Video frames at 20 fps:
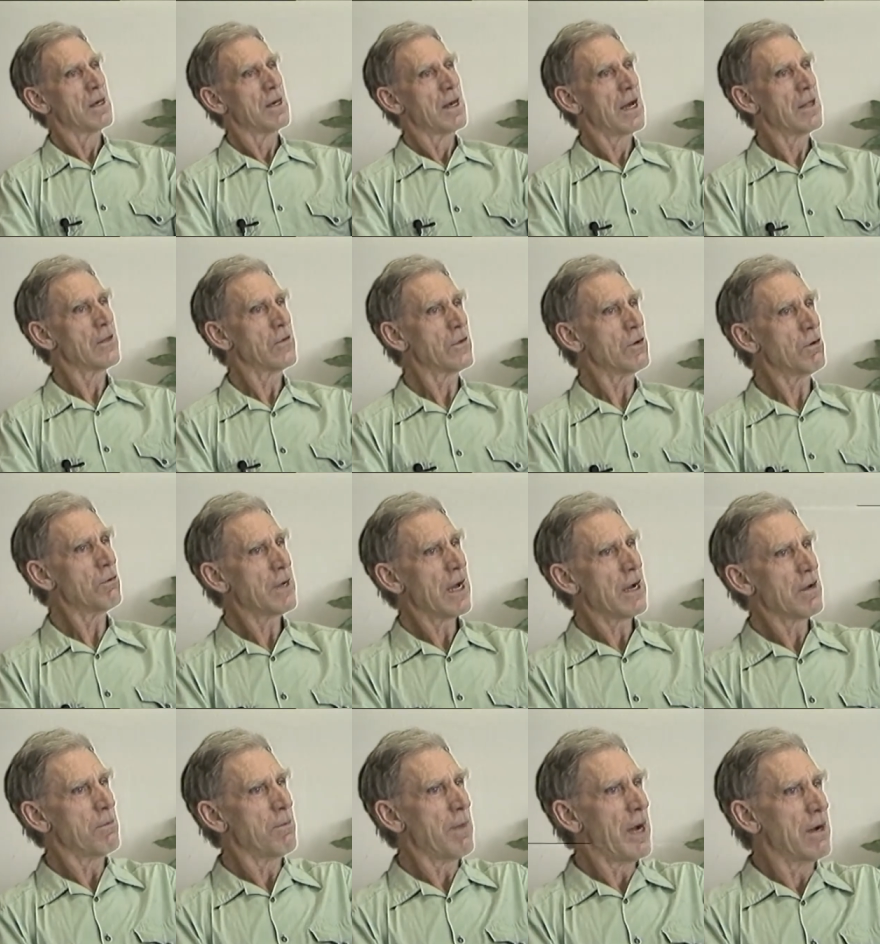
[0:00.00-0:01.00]
And there's no
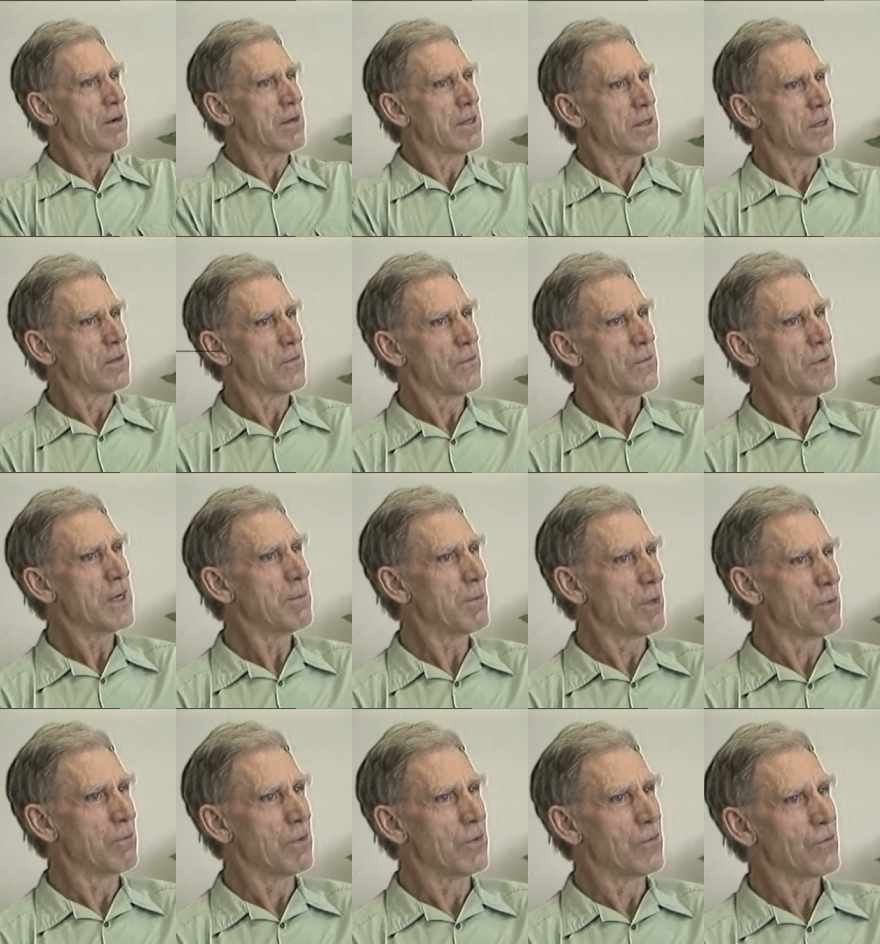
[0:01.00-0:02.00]
doubt about it that
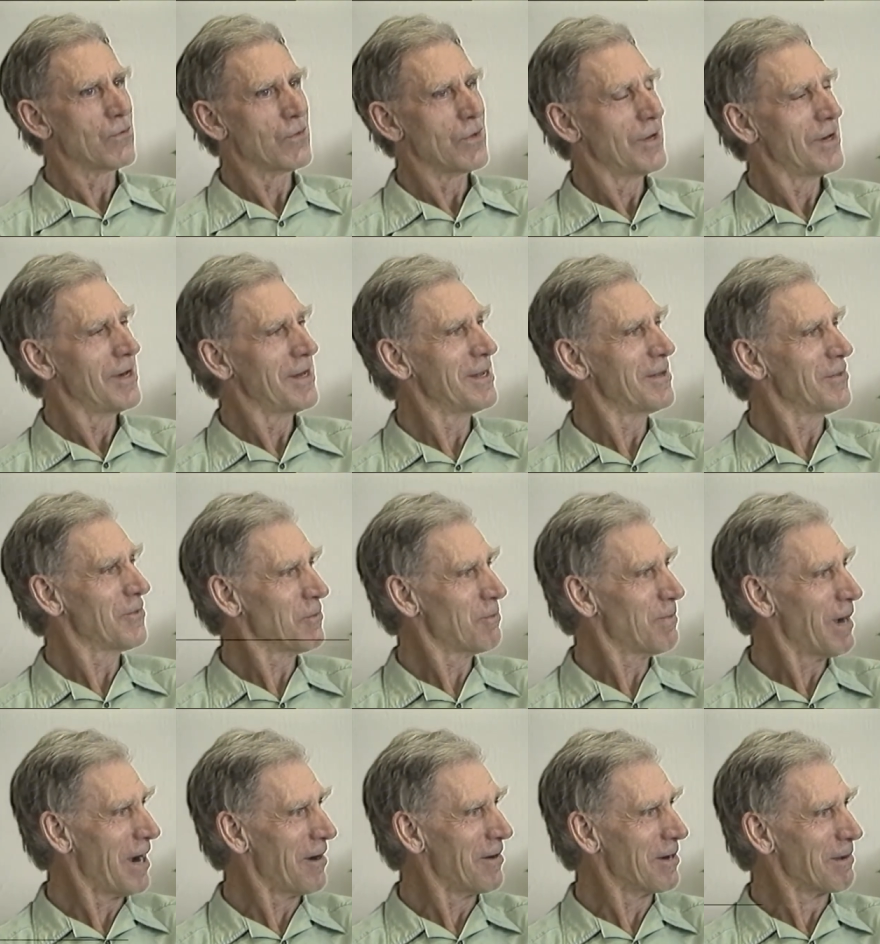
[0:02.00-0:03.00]
Freeman was an
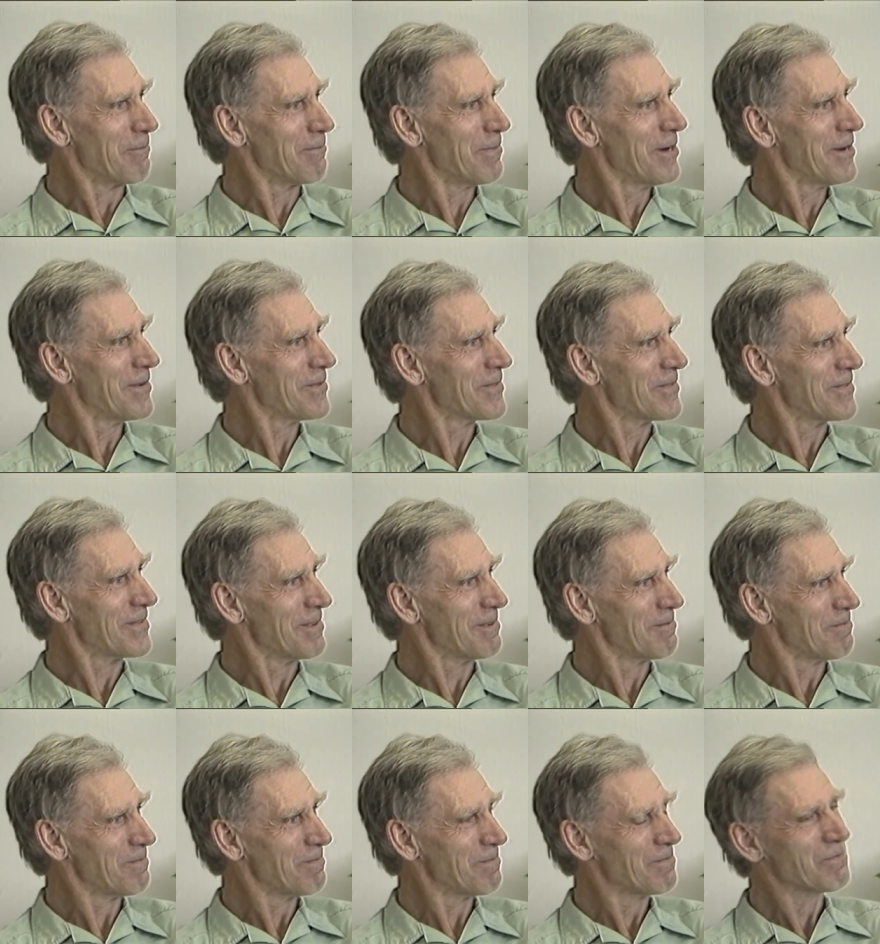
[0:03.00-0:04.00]
inspiring person.
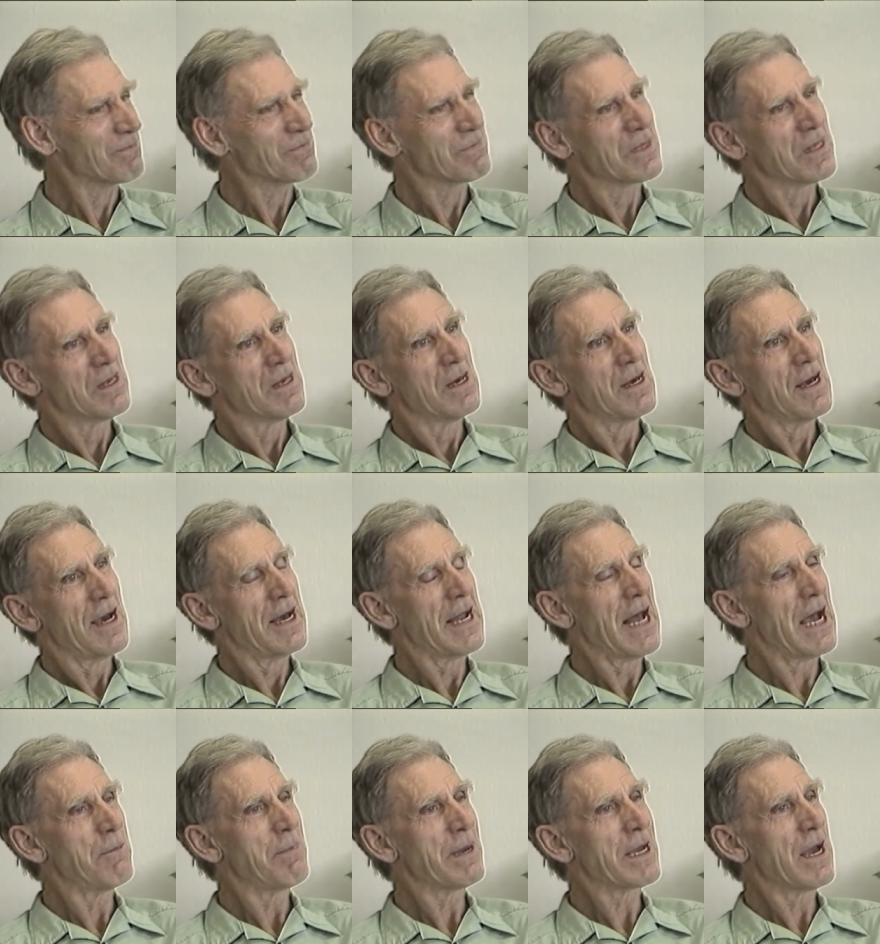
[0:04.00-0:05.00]
Mm. And
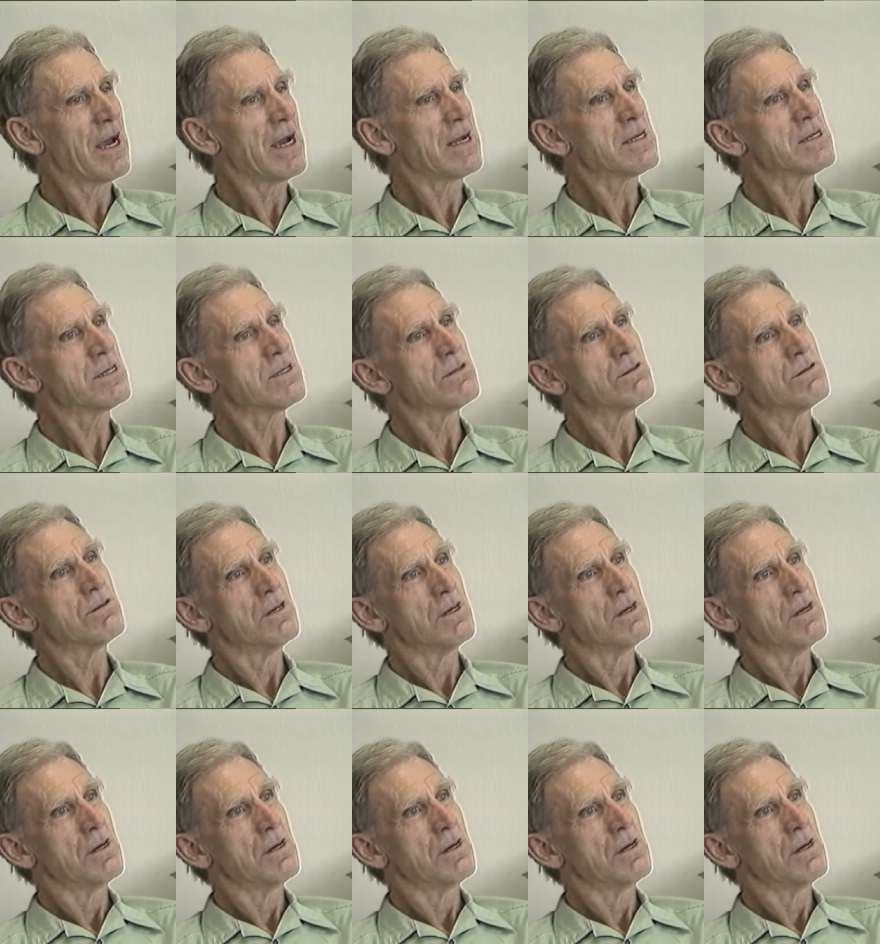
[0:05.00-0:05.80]
I began to